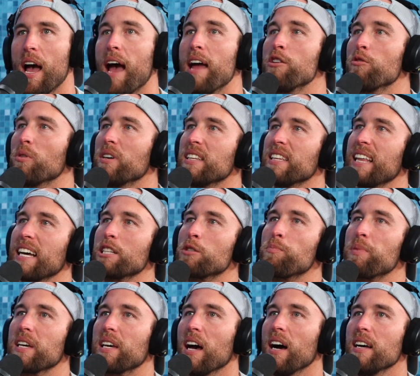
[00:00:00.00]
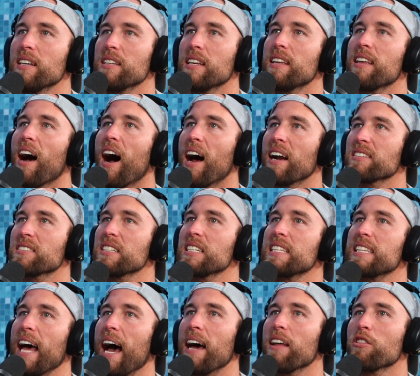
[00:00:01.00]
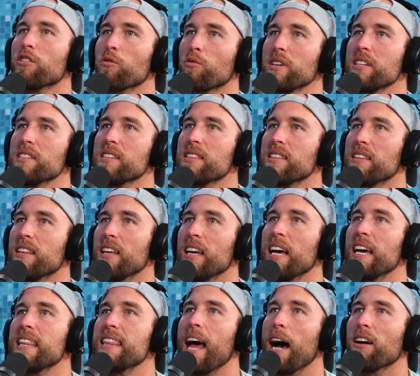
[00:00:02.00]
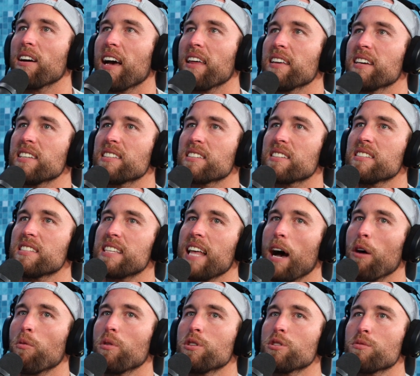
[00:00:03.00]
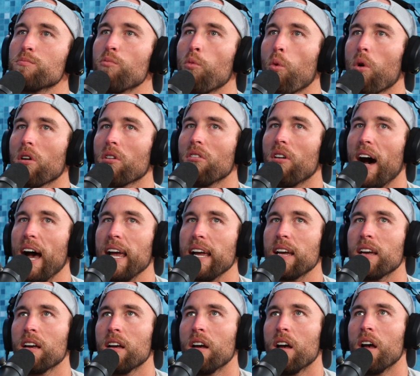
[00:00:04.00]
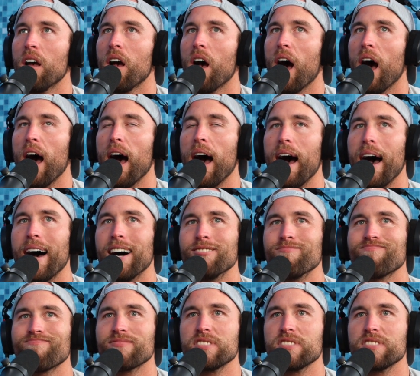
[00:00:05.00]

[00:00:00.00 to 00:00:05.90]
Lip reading: And you know what? That's because honestly, the reason that I think it's because that one's more like the